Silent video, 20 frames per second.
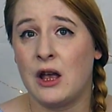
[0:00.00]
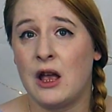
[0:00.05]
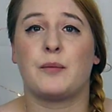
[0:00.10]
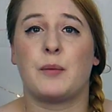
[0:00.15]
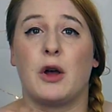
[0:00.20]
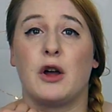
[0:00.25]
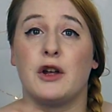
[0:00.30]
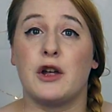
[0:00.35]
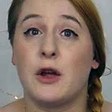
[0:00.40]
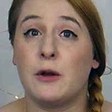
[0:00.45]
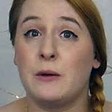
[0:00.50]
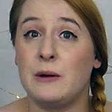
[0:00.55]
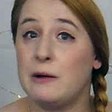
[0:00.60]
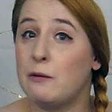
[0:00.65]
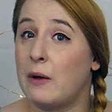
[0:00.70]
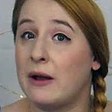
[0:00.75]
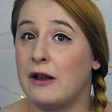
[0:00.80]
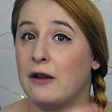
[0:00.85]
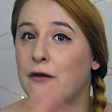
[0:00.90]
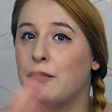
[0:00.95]
but I only
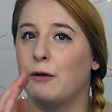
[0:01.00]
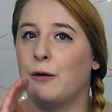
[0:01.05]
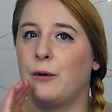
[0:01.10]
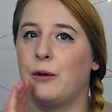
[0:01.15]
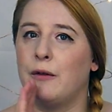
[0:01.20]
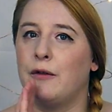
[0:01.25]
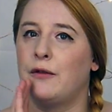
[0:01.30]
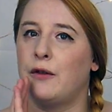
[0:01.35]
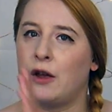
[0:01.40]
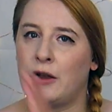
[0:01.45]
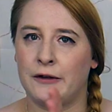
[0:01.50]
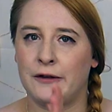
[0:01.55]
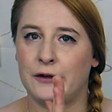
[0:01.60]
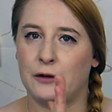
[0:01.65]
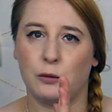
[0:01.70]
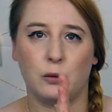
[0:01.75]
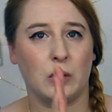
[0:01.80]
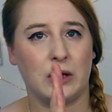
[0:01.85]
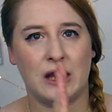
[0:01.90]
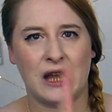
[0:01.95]
went for the
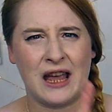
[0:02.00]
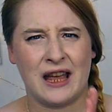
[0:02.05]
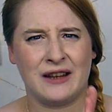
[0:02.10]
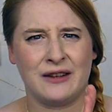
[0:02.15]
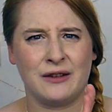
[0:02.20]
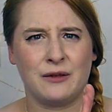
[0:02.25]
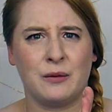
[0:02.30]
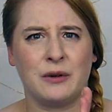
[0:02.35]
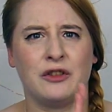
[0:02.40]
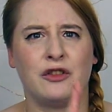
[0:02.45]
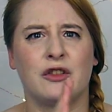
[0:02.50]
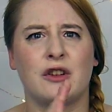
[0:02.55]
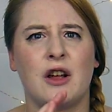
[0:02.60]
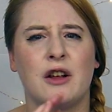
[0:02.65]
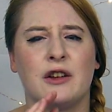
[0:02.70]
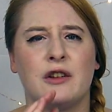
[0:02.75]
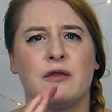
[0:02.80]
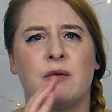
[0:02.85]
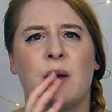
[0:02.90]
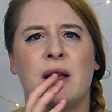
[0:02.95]
first weekend, which is
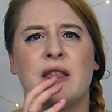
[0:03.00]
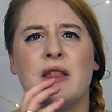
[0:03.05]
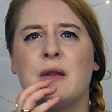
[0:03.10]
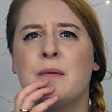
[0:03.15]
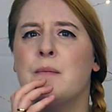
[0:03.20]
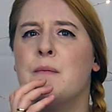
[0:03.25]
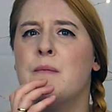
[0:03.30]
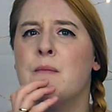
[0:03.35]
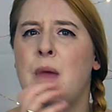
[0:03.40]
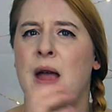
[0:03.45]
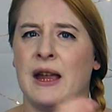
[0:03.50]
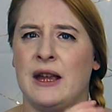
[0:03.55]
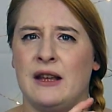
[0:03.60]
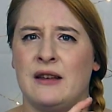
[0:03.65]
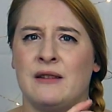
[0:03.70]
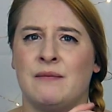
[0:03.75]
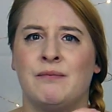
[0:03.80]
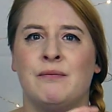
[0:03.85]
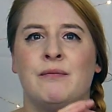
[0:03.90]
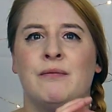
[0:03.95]
kind of when the
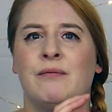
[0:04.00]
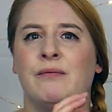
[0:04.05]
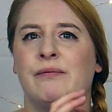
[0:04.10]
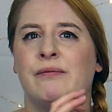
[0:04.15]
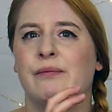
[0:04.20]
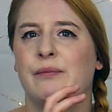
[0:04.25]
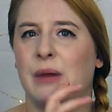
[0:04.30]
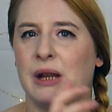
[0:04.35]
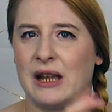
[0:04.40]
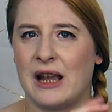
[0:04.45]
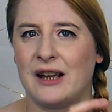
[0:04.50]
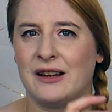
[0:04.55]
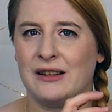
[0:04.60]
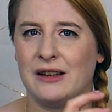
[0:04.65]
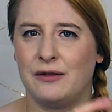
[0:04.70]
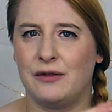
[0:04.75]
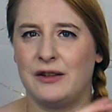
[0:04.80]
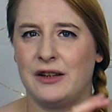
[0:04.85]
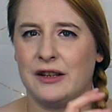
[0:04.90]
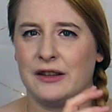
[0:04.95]
main big
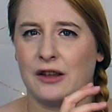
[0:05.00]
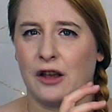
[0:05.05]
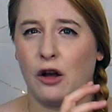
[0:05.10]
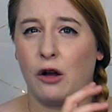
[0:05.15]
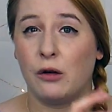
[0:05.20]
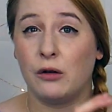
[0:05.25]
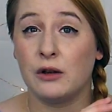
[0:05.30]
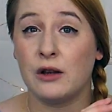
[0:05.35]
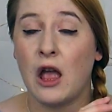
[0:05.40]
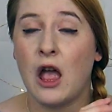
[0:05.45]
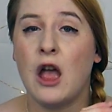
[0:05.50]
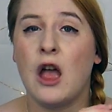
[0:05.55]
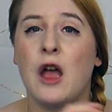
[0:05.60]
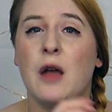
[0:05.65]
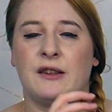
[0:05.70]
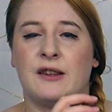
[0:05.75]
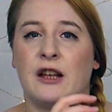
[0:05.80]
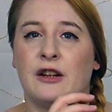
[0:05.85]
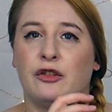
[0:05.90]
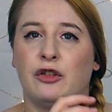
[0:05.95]
activities are on.
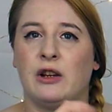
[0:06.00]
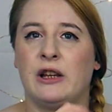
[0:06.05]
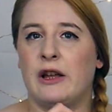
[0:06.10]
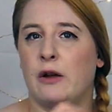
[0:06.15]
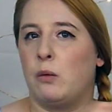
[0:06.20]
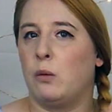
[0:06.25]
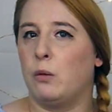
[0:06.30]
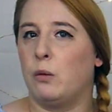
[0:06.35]
It's actually a